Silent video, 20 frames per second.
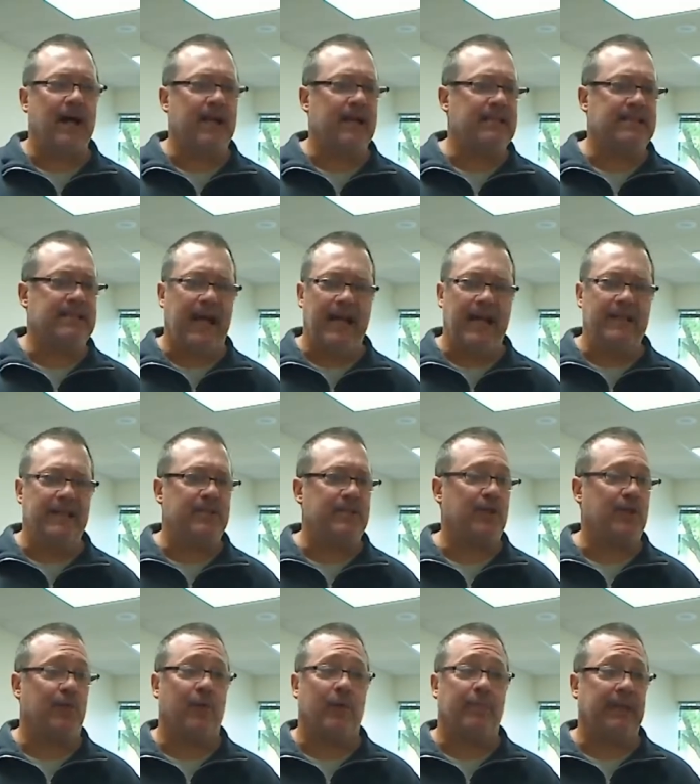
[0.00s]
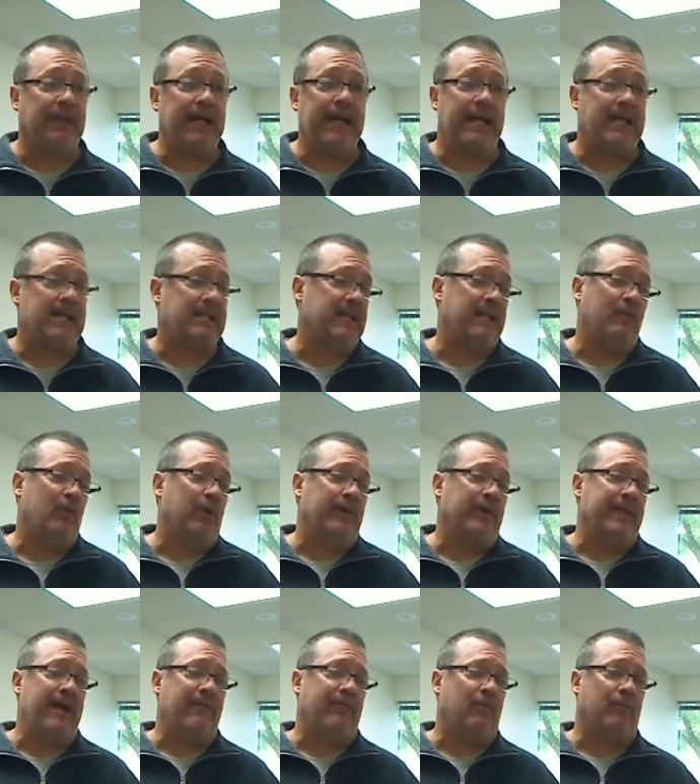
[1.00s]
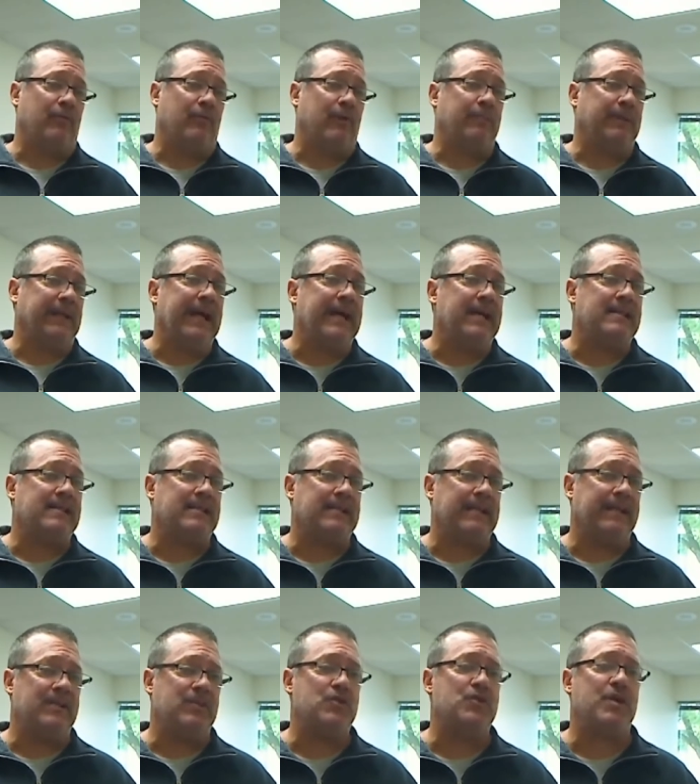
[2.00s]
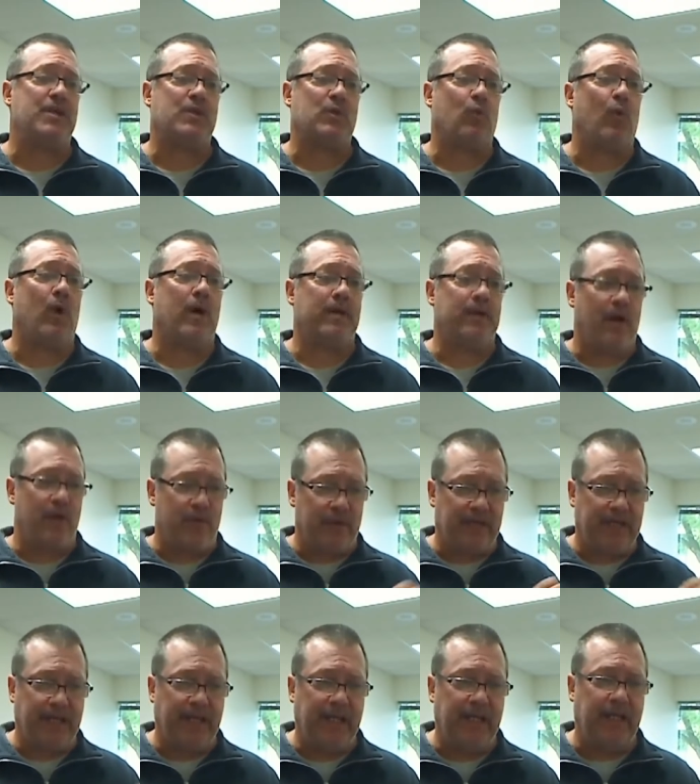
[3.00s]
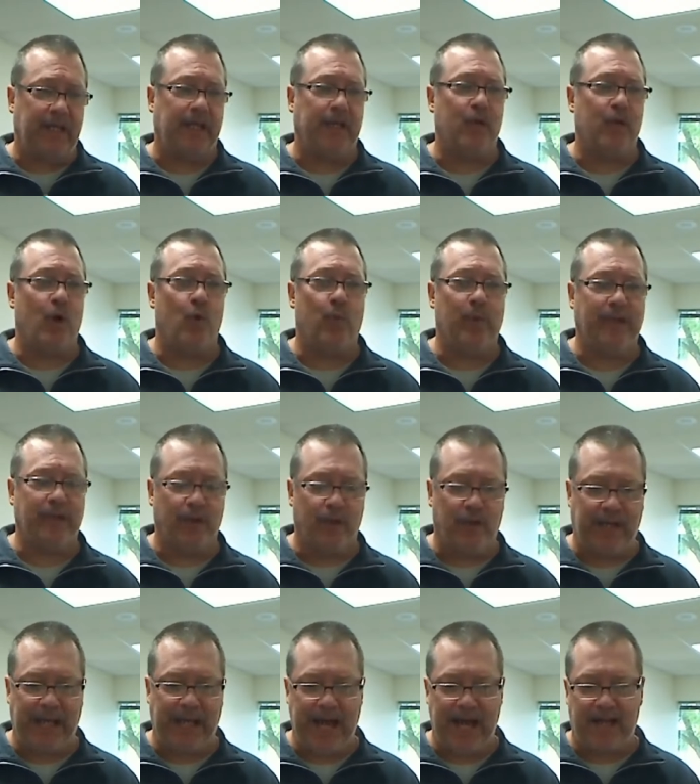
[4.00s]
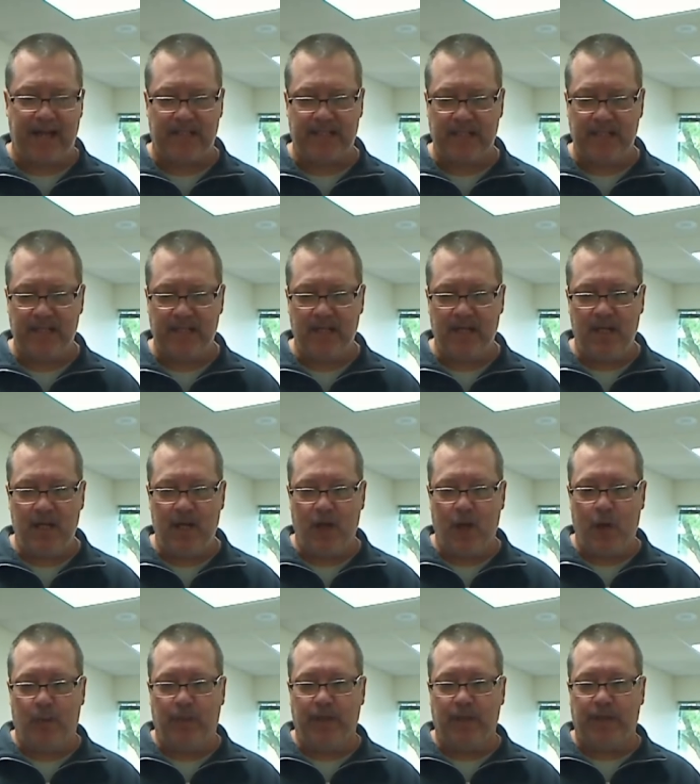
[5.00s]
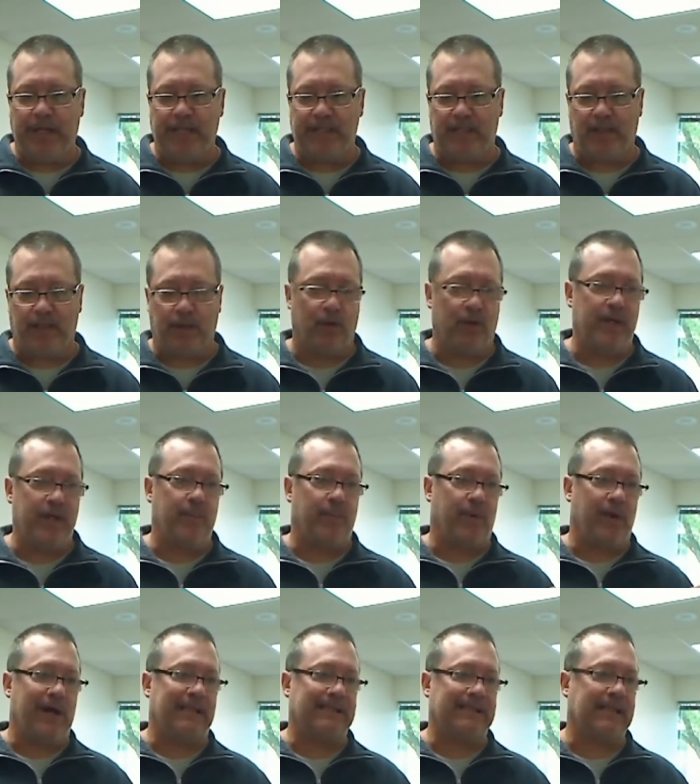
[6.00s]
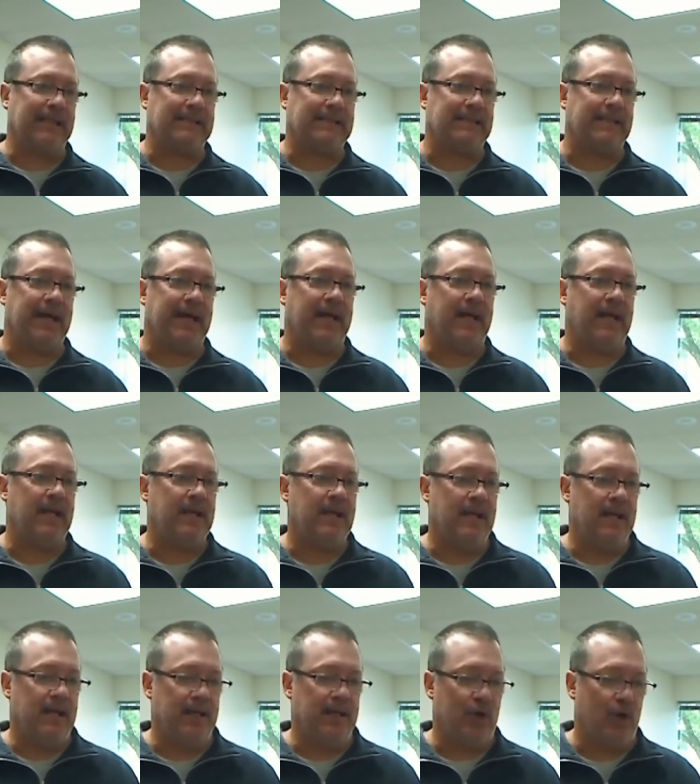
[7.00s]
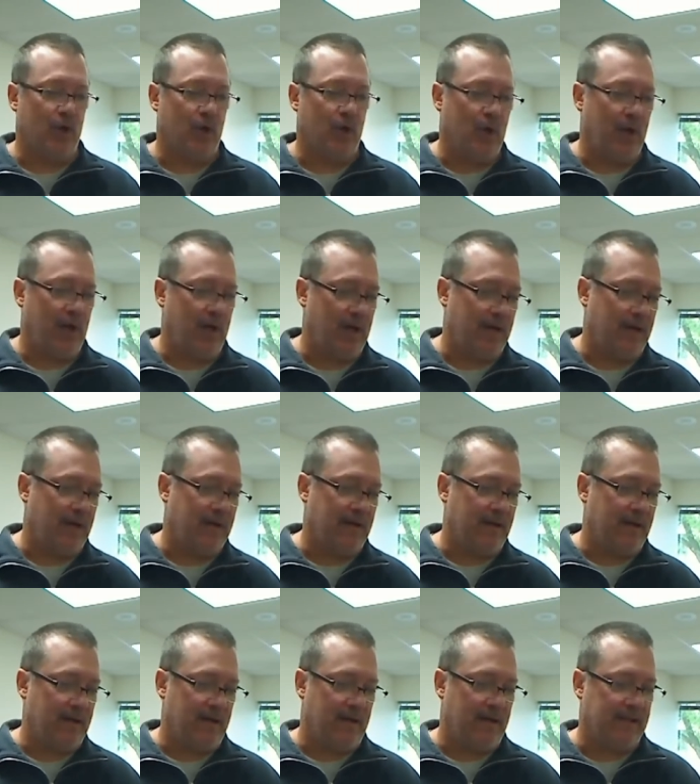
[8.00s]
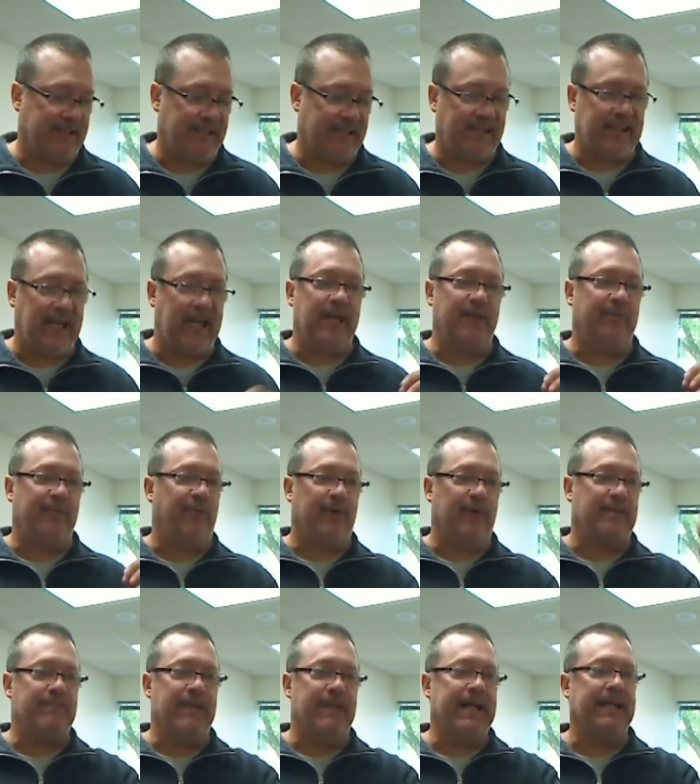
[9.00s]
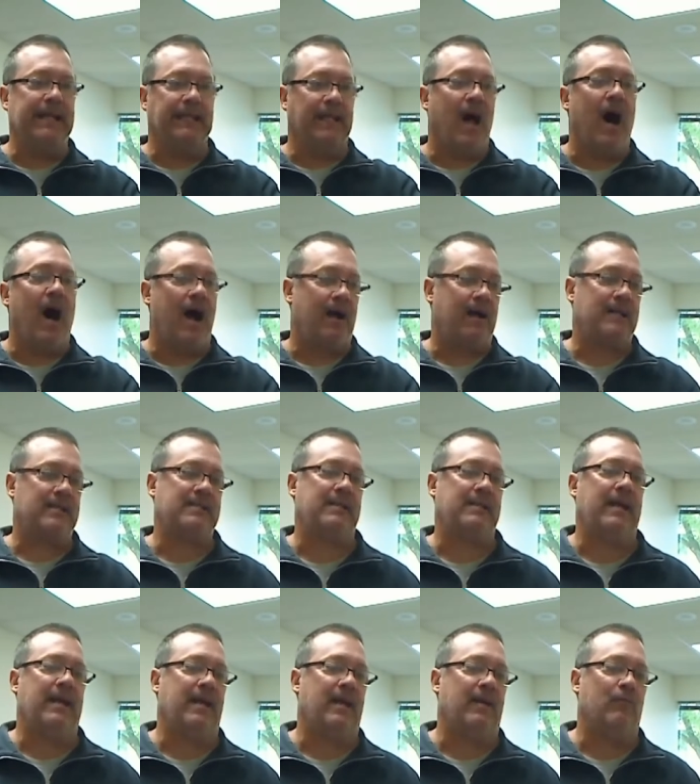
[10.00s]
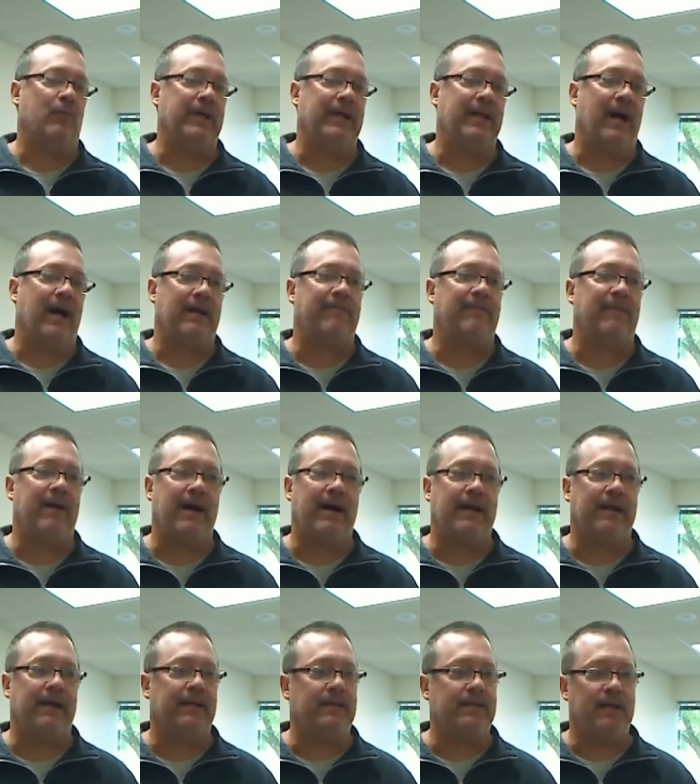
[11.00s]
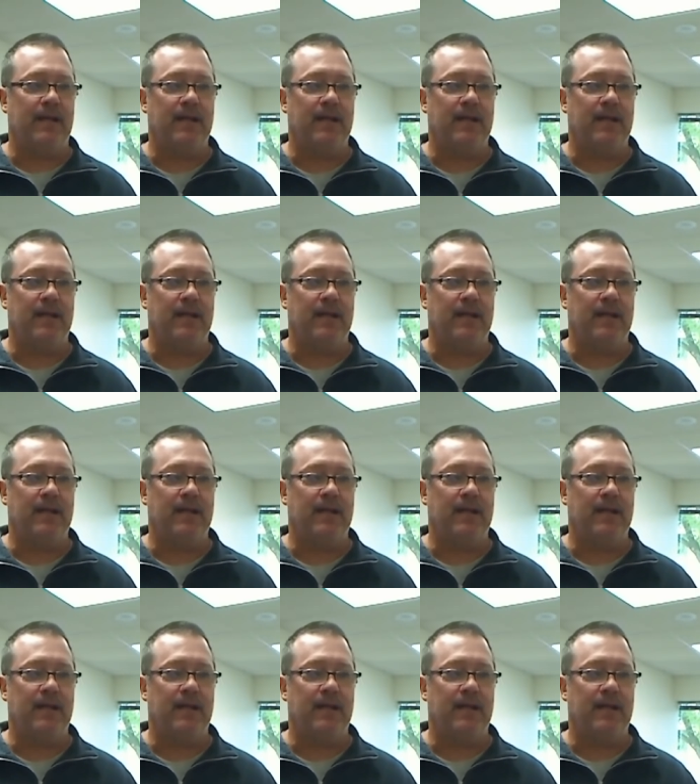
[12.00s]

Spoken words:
intended to replace. It will never replace. It's just one other key. You know, we look at the learning process like, you know, a safe with many locks, and we got to find